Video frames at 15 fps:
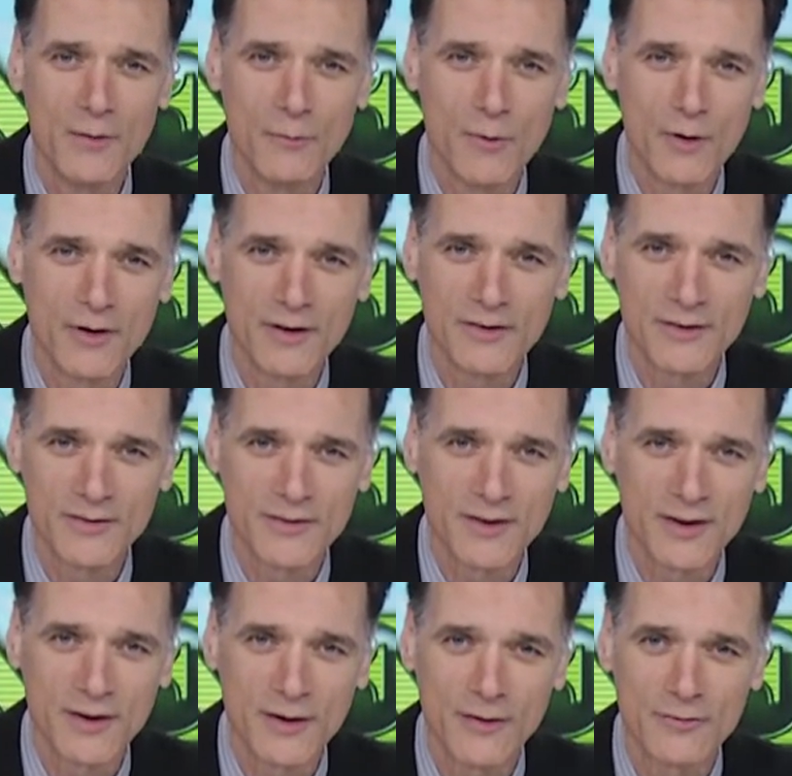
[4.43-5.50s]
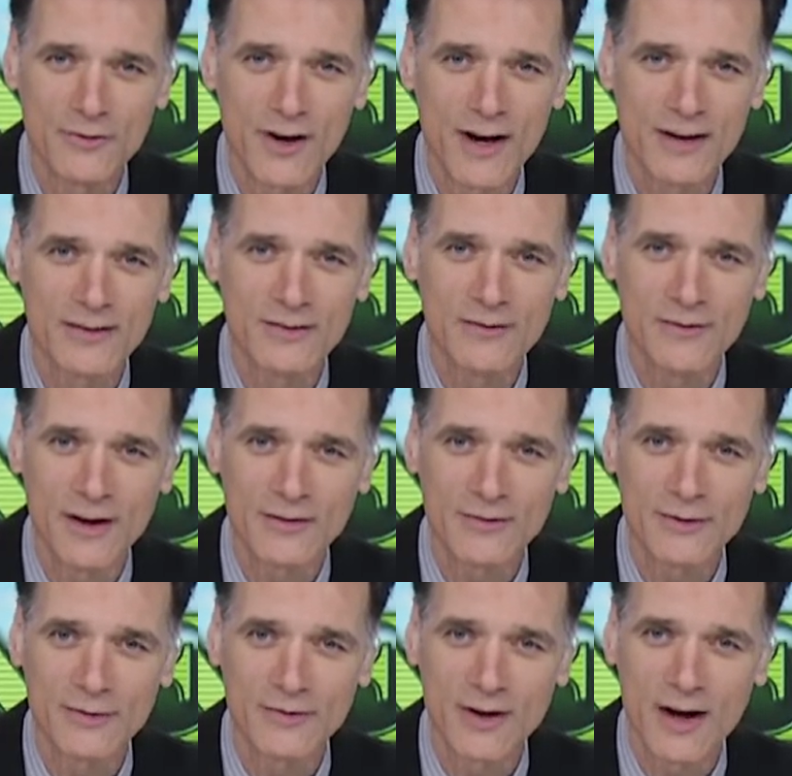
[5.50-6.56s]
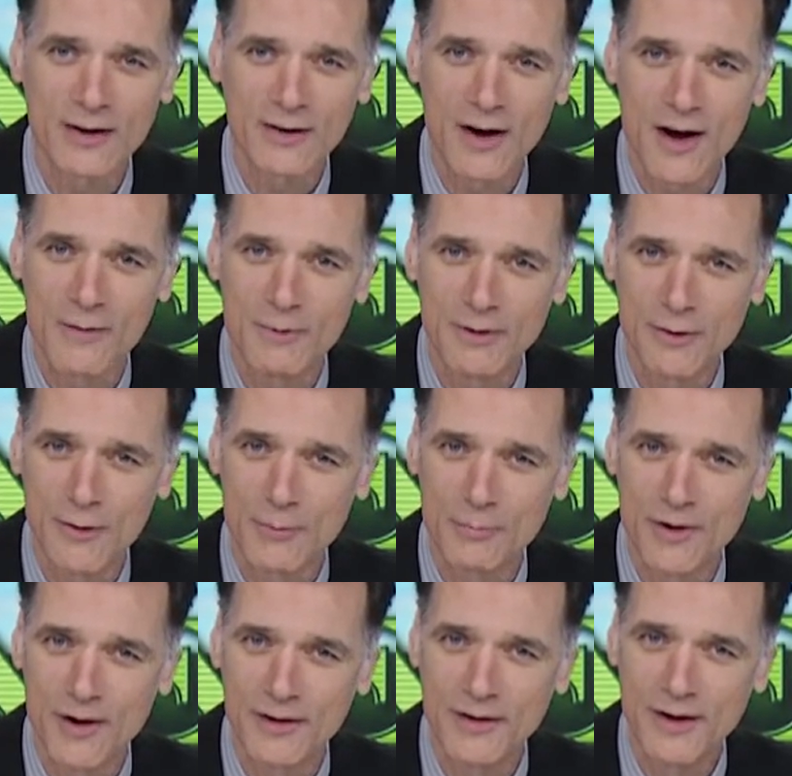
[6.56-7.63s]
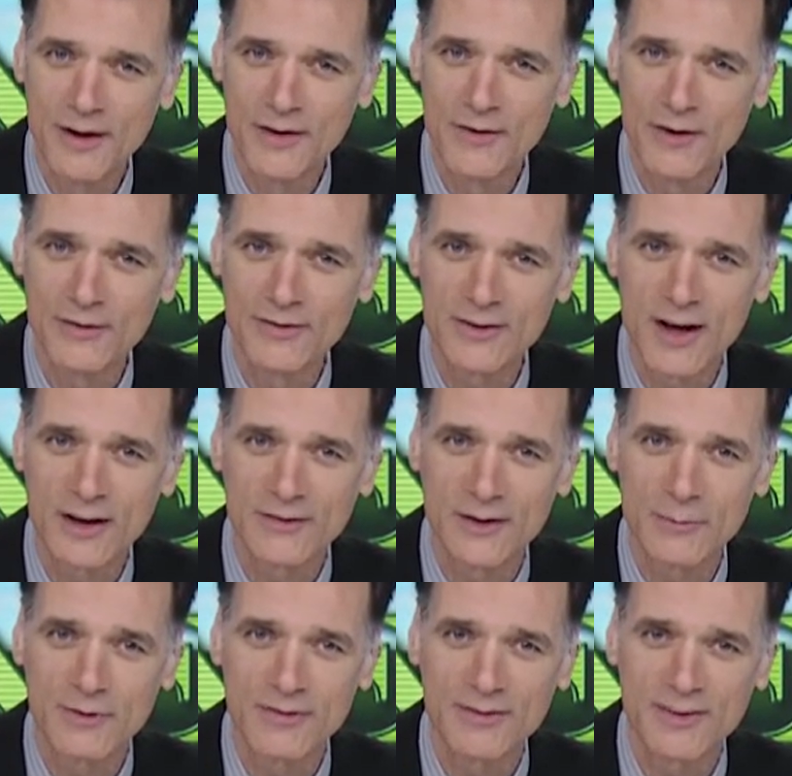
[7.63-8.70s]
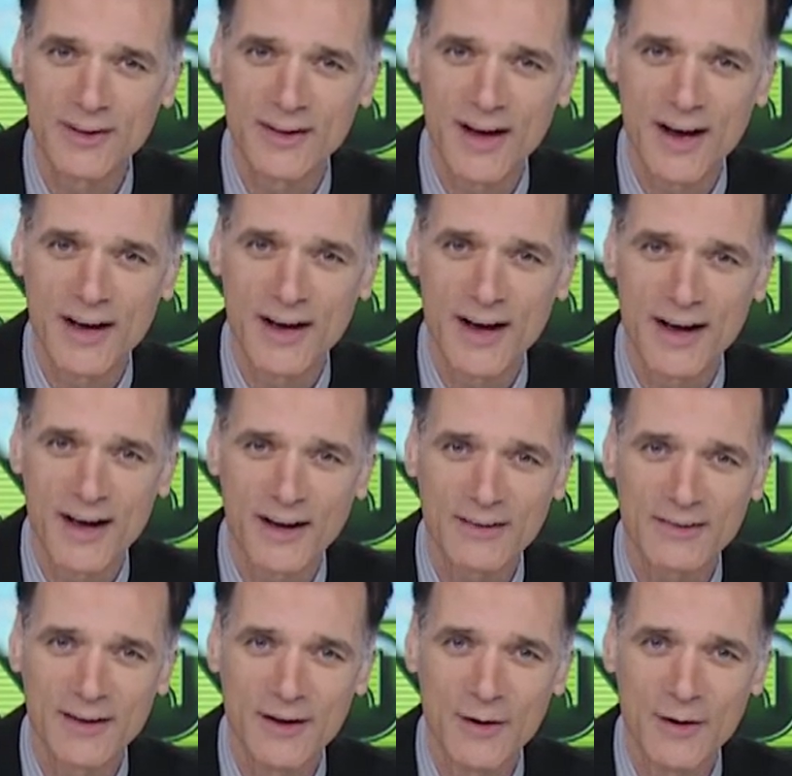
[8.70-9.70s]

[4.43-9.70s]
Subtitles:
Warren is the CEO of ChineseInvestors.com Incorporated. Their stock symbol CIIX.